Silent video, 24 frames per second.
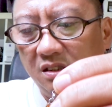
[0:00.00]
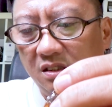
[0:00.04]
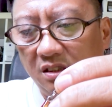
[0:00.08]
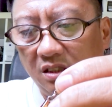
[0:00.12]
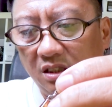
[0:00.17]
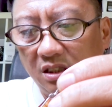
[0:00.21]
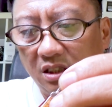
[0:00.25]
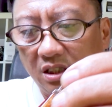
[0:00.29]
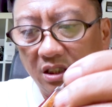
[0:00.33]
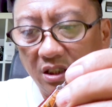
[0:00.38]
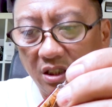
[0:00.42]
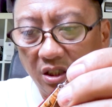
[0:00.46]

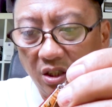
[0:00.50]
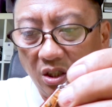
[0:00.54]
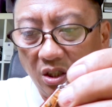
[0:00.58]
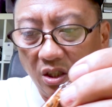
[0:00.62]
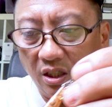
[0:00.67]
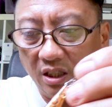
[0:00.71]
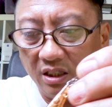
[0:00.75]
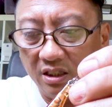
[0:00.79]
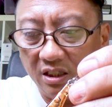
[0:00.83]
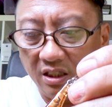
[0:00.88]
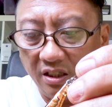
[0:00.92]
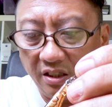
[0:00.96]
Just as long
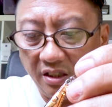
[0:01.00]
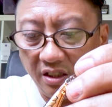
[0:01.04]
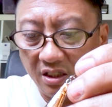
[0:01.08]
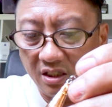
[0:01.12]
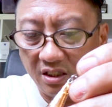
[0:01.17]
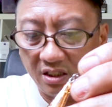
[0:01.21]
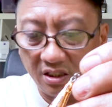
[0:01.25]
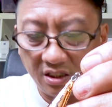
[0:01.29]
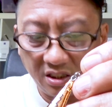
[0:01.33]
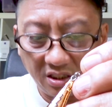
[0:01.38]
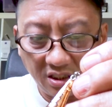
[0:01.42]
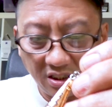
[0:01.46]
as
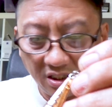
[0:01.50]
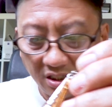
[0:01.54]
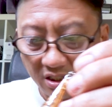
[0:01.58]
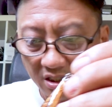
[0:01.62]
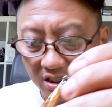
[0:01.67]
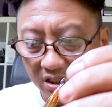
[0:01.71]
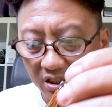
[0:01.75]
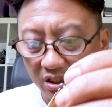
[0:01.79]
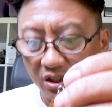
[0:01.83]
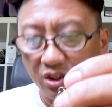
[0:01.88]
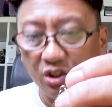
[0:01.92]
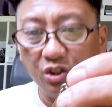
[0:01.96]
it's
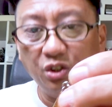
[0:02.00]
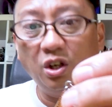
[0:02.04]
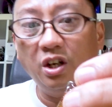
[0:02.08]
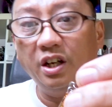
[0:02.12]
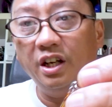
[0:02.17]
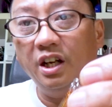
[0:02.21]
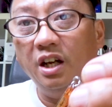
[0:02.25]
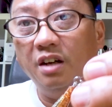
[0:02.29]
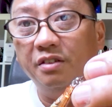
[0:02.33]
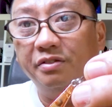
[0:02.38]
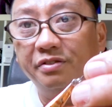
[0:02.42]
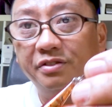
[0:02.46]
strong
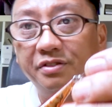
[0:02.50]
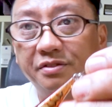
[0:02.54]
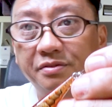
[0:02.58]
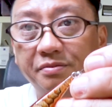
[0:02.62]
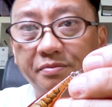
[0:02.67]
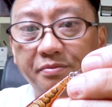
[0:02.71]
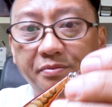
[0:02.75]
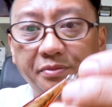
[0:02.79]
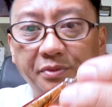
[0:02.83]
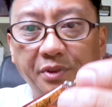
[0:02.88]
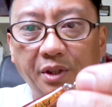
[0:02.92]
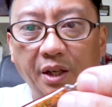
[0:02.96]
enough.
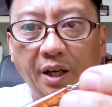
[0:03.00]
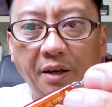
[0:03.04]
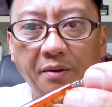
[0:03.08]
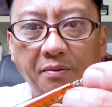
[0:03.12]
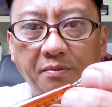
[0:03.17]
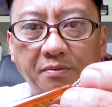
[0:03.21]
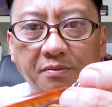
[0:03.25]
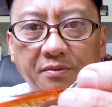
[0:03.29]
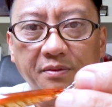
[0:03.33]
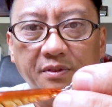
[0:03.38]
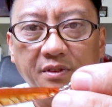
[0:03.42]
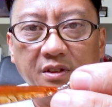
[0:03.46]
Okay,
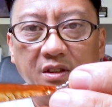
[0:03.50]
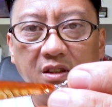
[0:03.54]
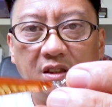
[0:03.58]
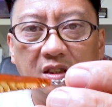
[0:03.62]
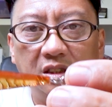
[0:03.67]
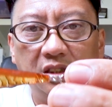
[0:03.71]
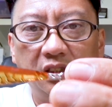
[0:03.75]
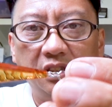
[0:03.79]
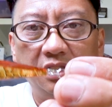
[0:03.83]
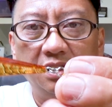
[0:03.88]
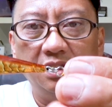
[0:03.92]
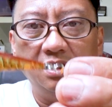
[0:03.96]

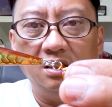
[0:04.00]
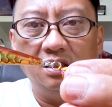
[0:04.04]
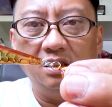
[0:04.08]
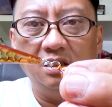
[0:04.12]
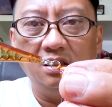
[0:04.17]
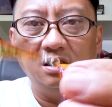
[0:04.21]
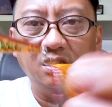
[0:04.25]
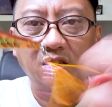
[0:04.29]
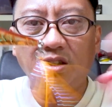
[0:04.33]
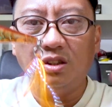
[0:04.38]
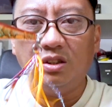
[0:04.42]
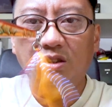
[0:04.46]

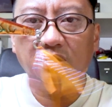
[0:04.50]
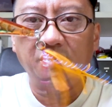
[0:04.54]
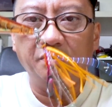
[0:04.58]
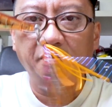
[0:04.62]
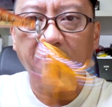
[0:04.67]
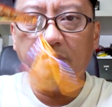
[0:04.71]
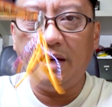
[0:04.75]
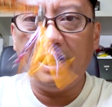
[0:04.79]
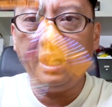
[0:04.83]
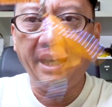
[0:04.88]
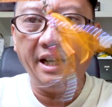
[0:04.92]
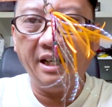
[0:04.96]
so
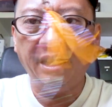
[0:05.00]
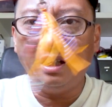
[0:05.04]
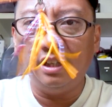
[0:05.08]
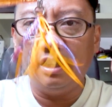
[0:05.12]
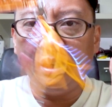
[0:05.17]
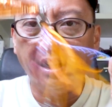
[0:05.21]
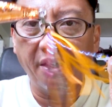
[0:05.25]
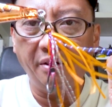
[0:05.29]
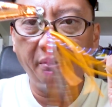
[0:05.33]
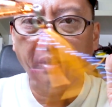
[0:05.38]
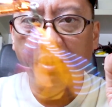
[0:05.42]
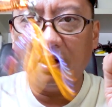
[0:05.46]
bang,
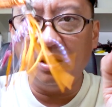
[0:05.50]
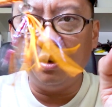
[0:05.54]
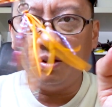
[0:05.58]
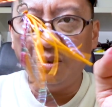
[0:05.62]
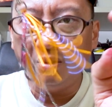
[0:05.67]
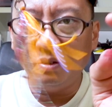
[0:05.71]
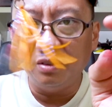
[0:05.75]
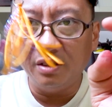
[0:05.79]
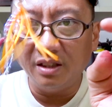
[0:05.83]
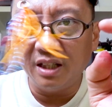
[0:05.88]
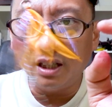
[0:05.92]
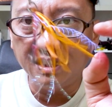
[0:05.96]
there we go.
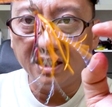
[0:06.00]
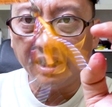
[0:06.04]
That's